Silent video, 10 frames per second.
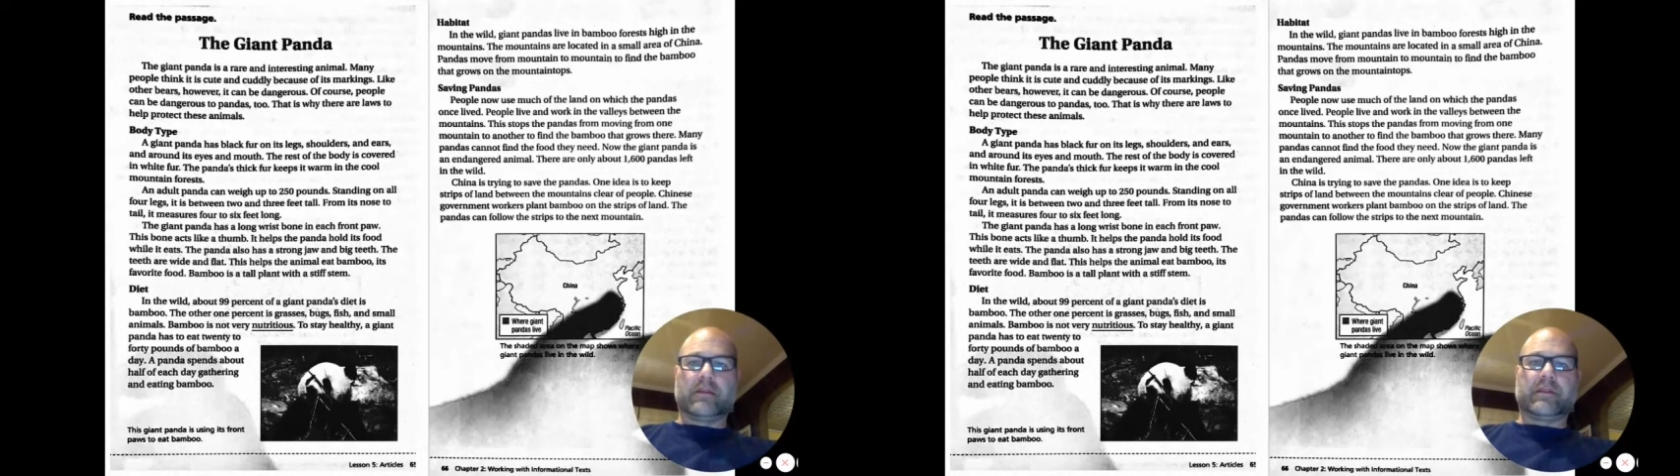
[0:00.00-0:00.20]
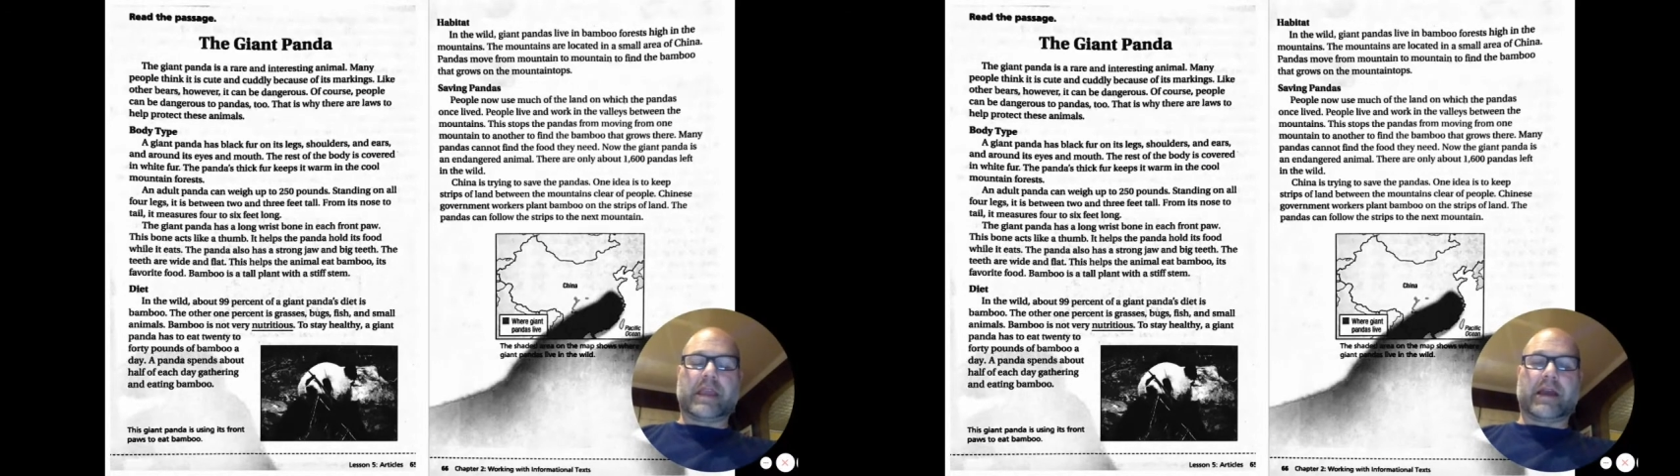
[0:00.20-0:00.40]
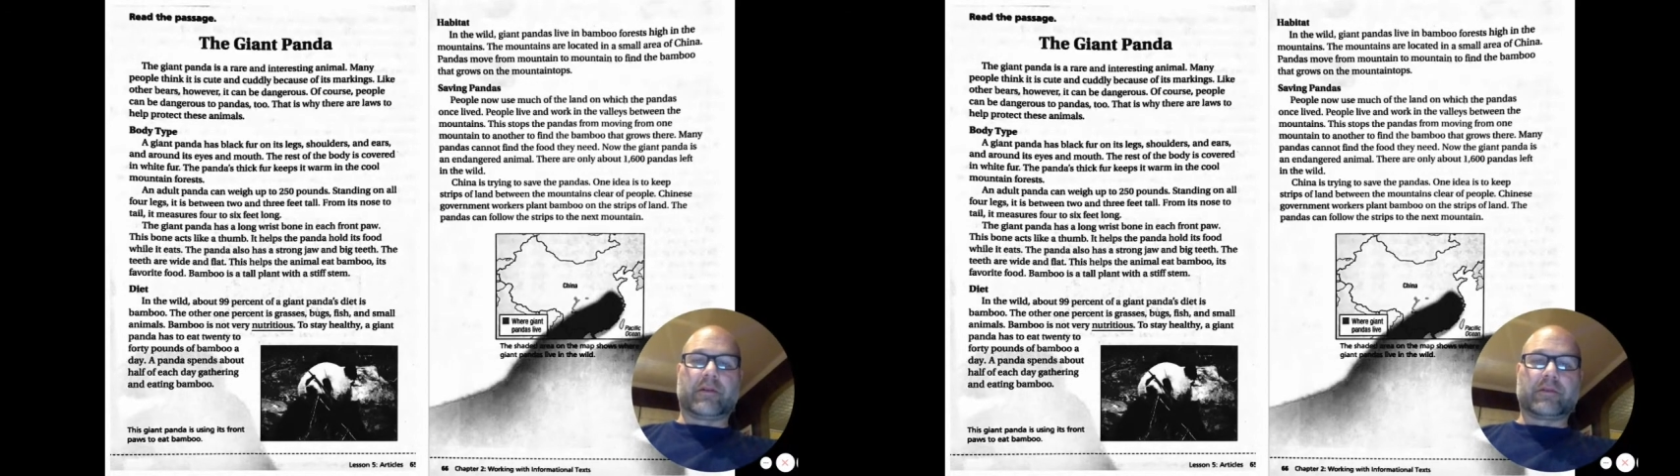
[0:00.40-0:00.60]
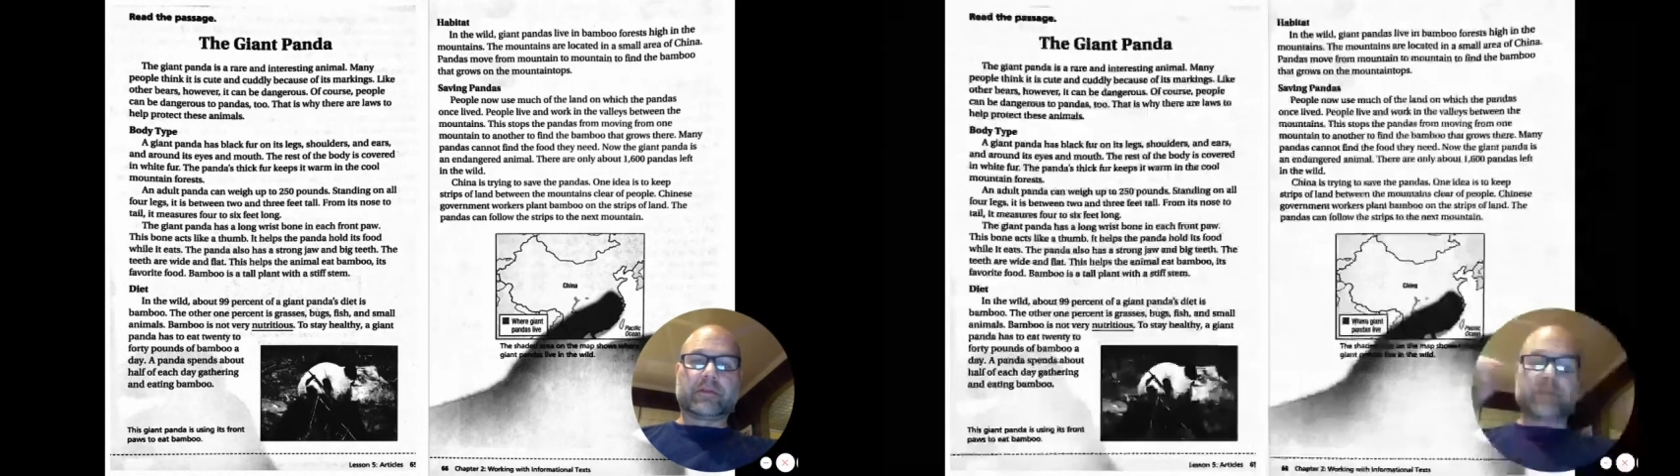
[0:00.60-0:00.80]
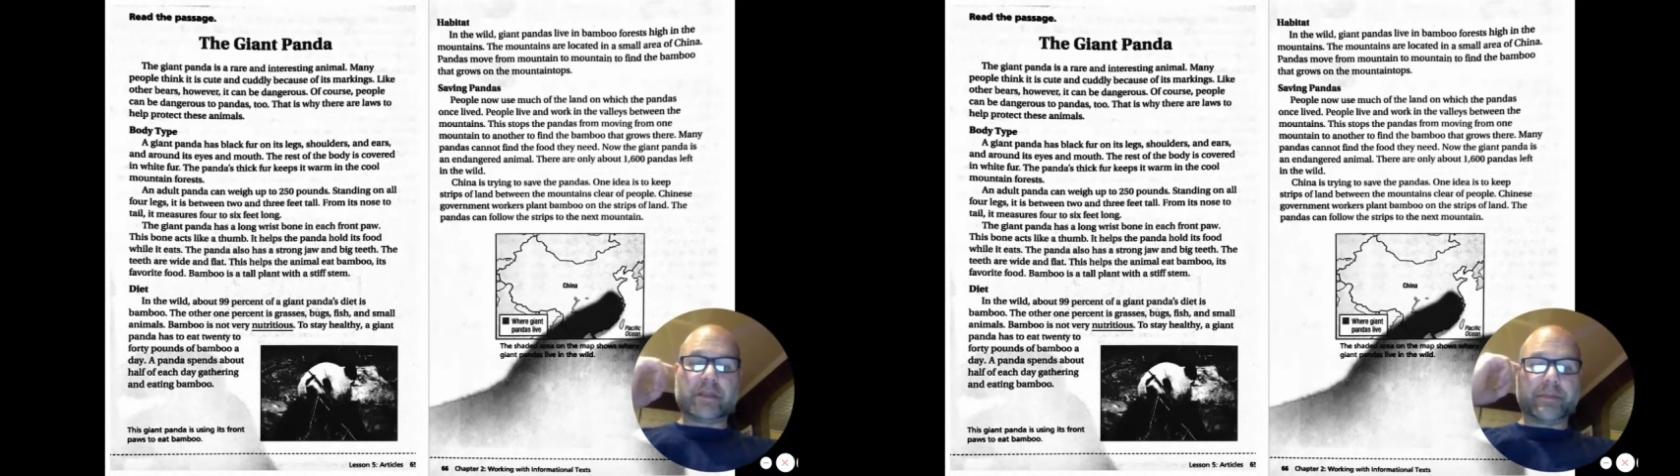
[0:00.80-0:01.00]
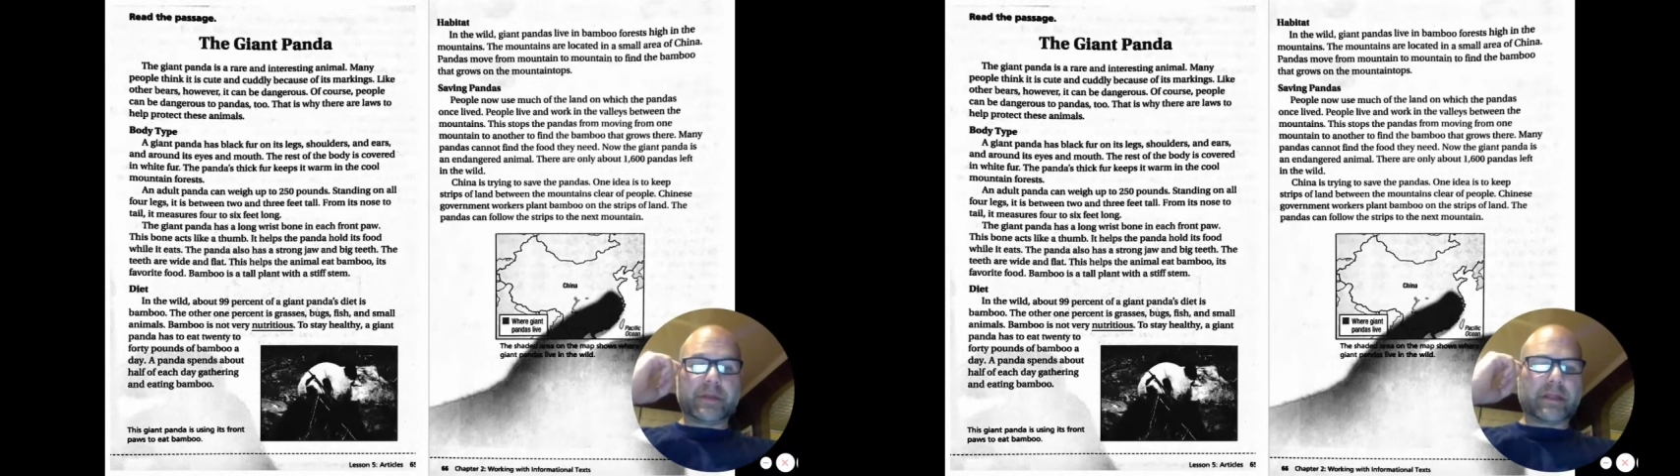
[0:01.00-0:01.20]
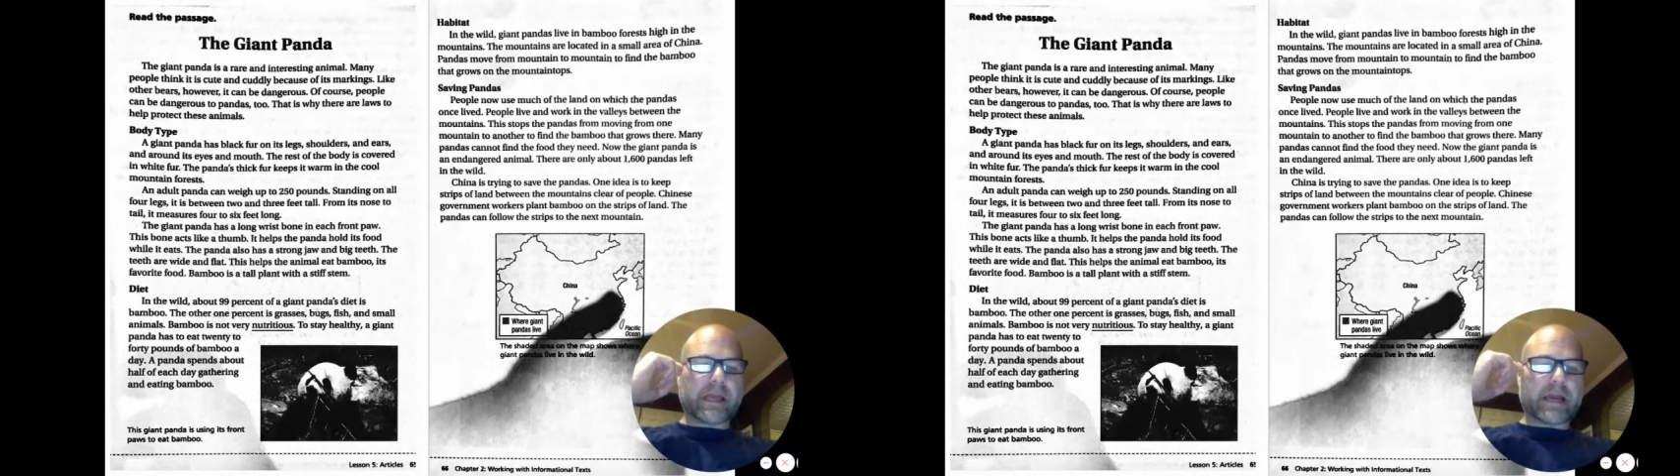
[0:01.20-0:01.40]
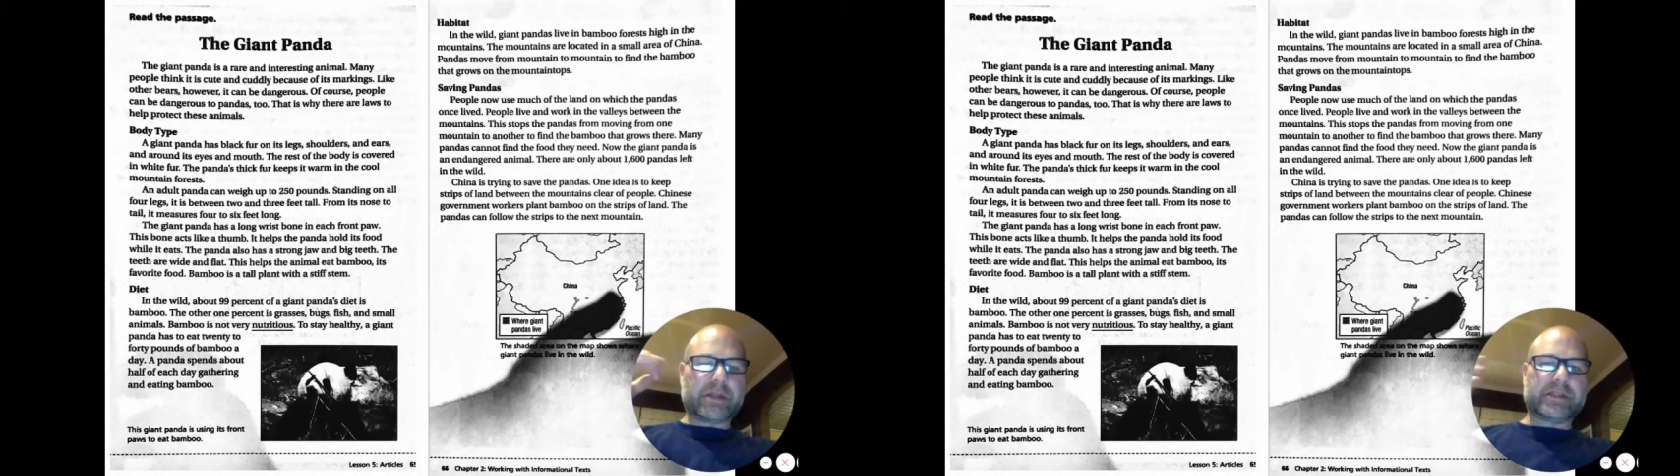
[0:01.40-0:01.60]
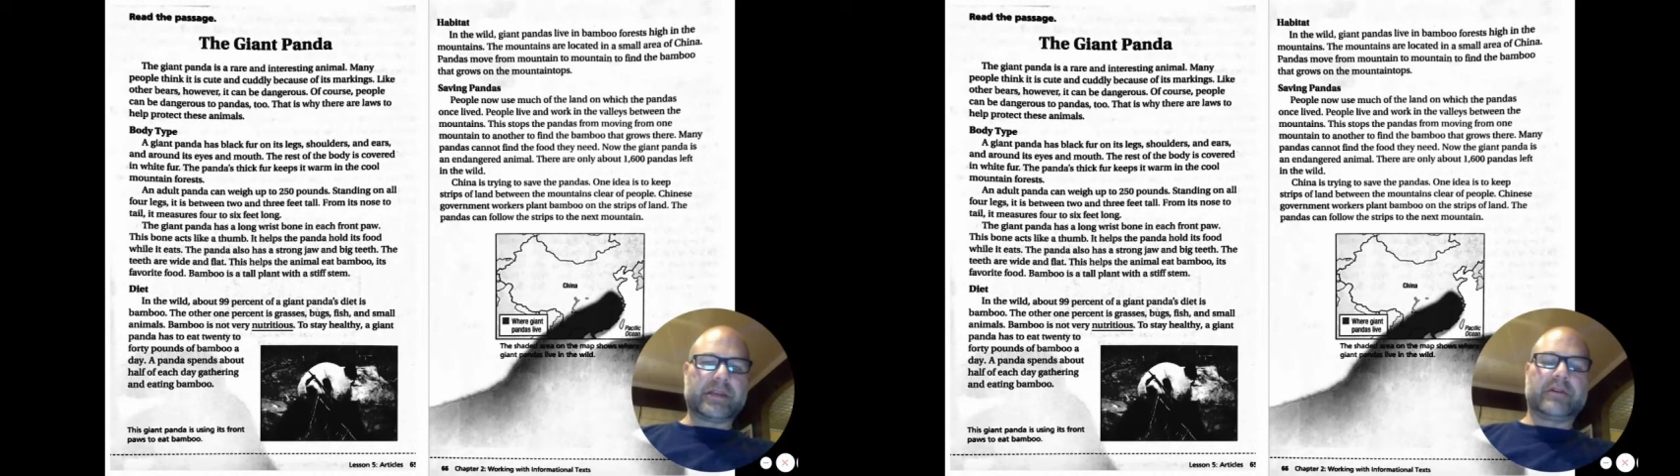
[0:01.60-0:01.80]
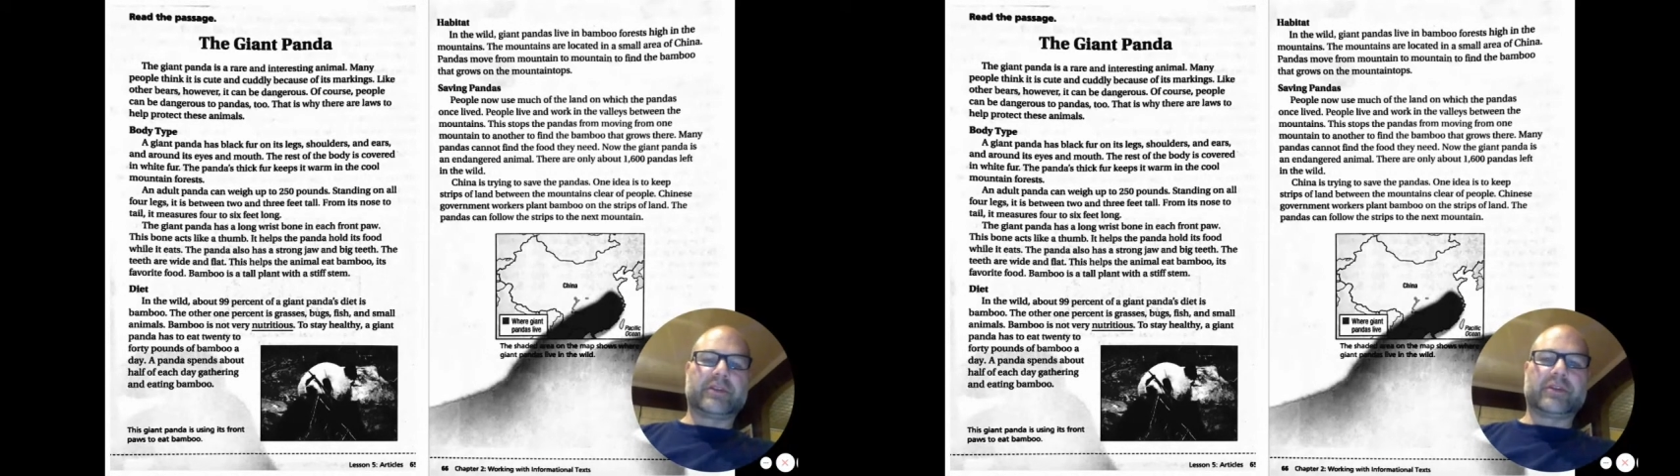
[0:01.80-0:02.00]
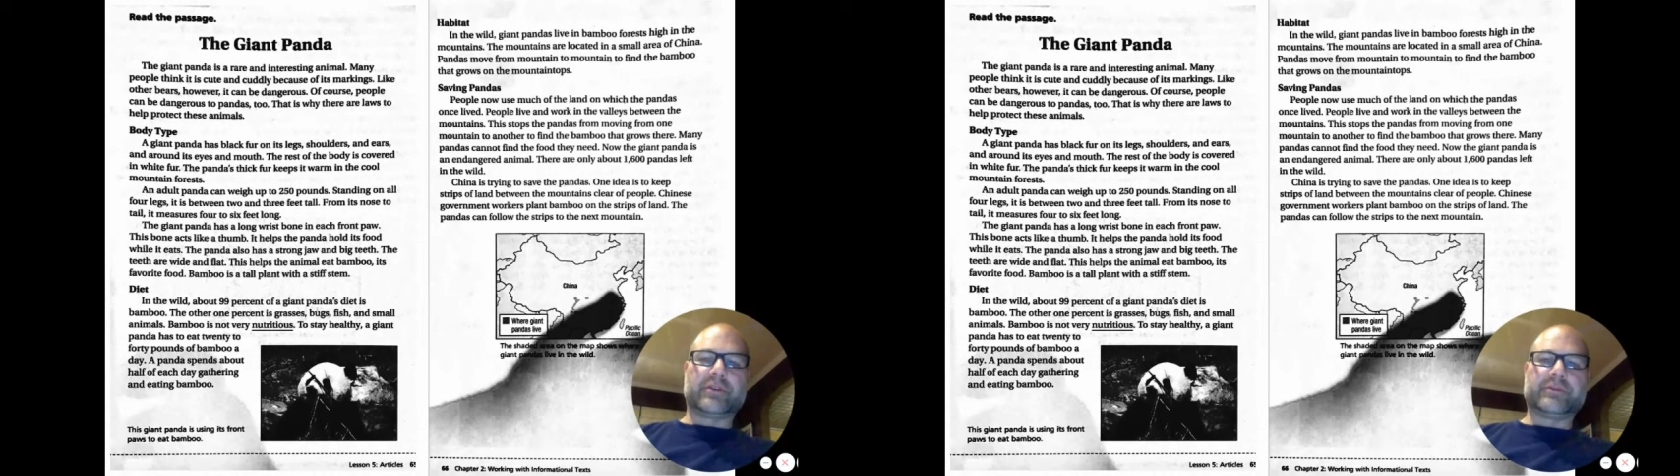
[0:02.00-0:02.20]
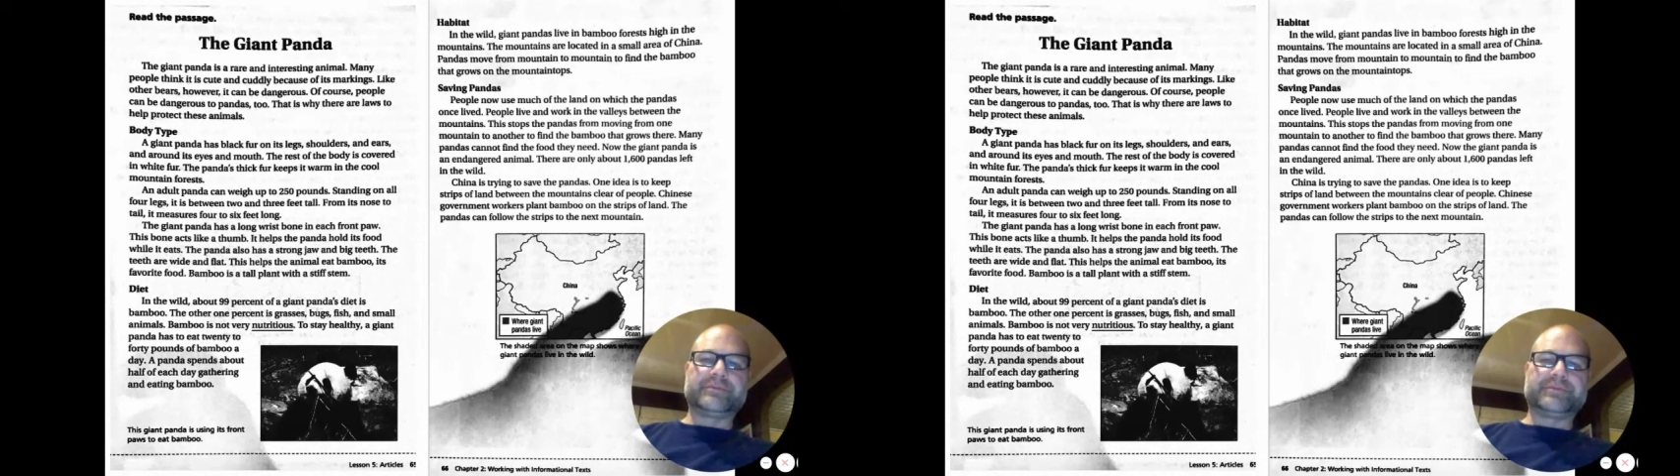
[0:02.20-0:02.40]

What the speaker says: Now, typically I would tell you